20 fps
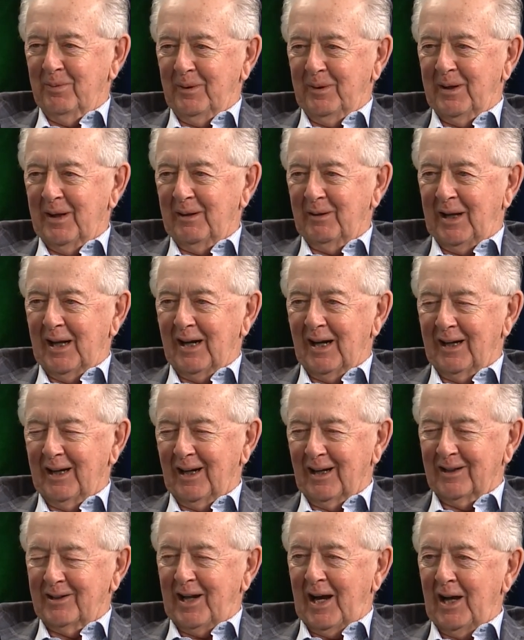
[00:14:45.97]
get a
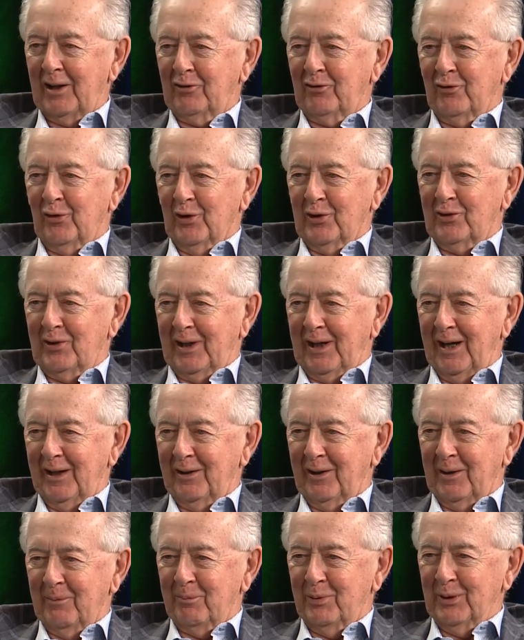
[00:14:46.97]
little task force
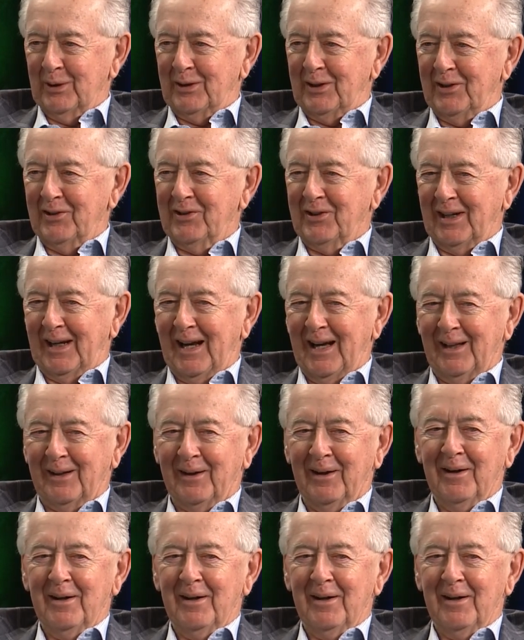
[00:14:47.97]
together to put this together.